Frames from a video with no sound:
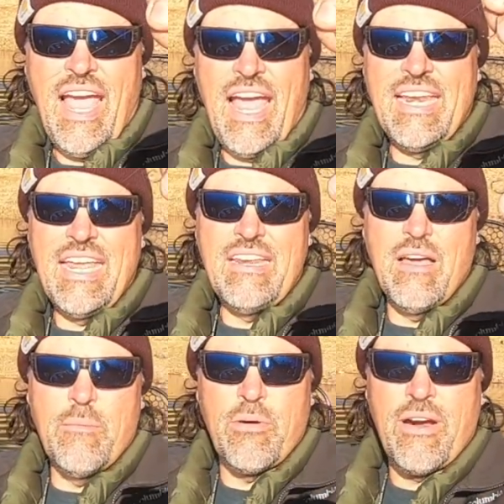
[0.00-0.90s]
and a
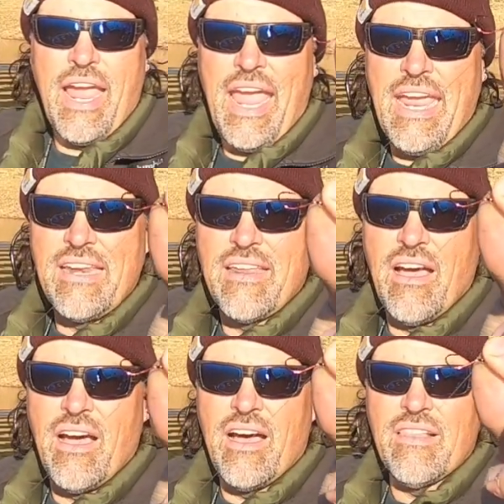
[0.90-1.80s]
number 8
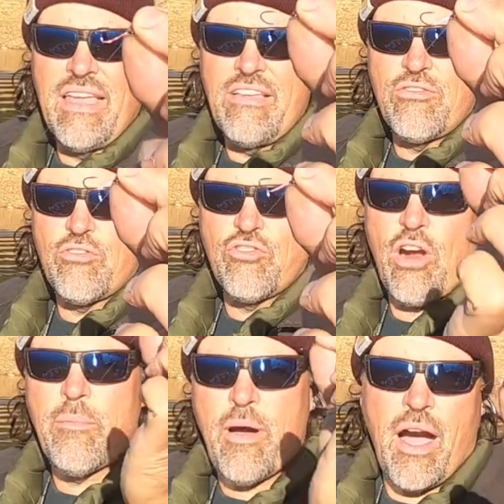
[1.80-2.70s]
laser
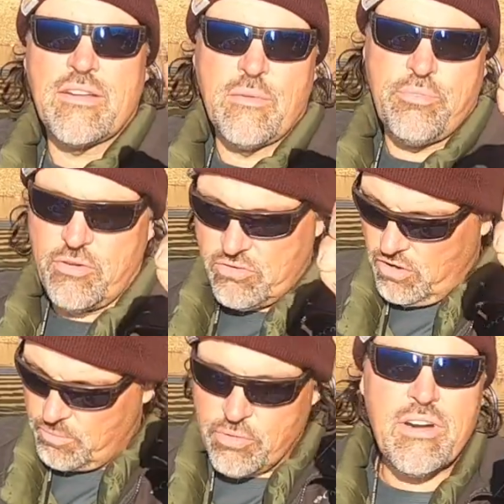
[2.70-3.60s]
sharp octopus
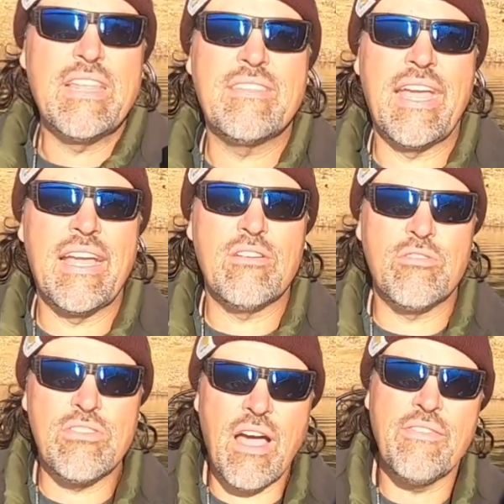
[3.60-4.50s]
hook. Pretty
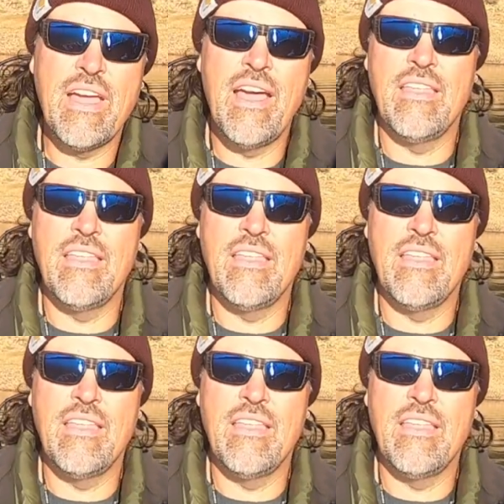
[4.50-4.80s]
standard stuff.